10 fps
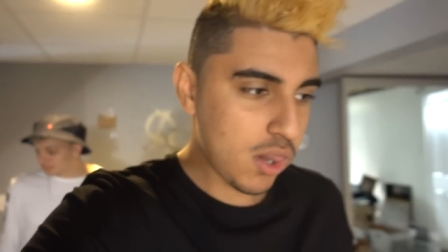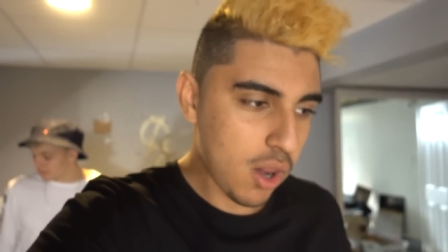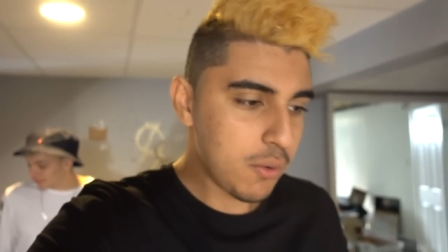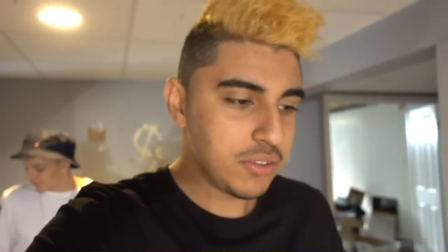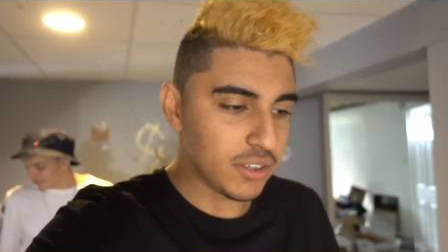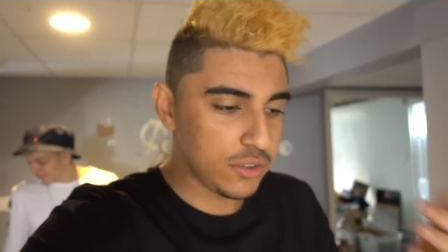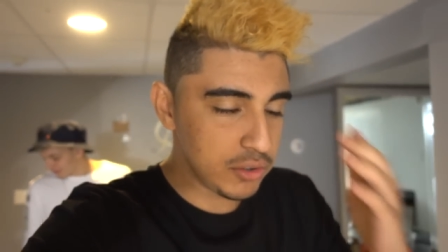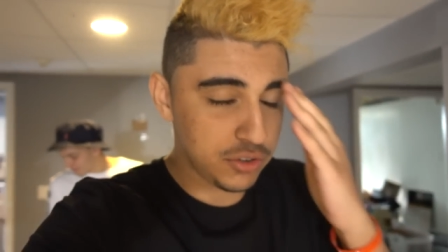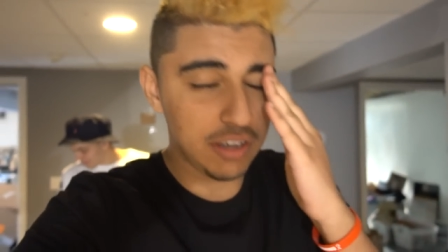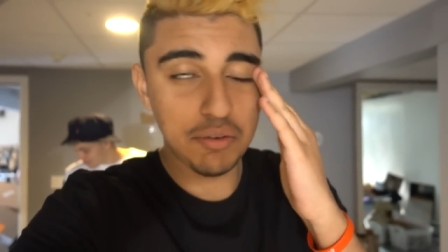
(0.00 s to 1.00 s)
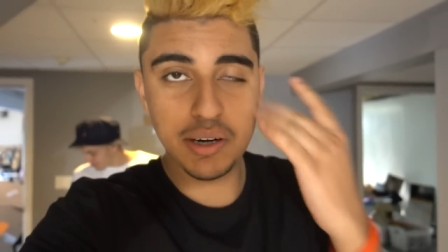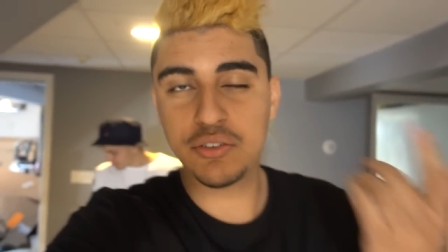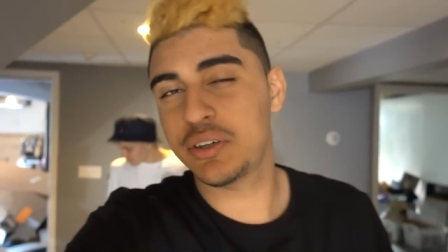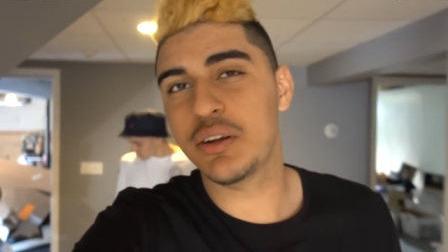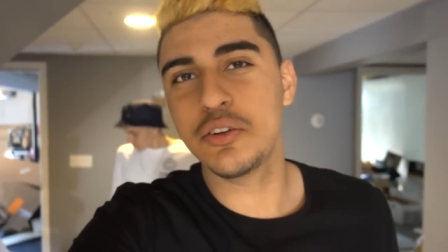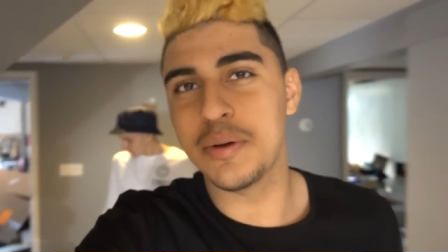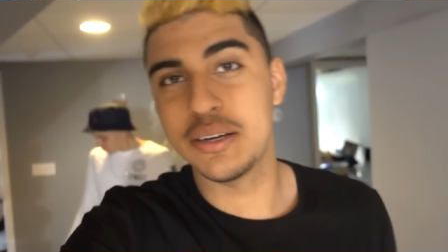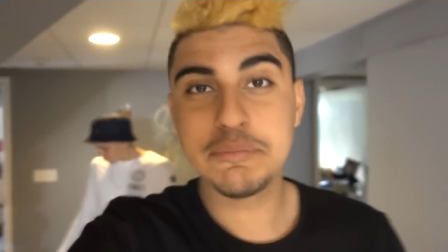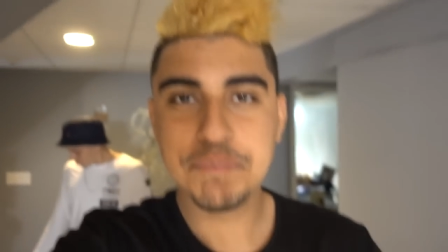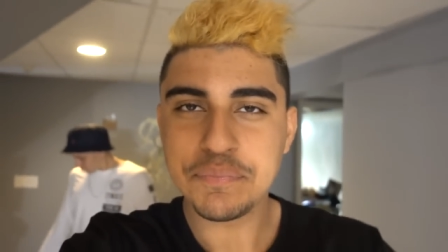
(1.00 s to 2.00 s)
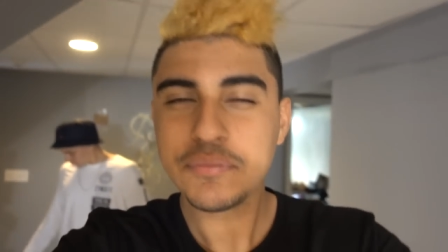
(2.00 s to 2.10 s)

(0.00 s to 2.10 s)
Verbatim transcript: what was I do to? Everyone else already knows about it.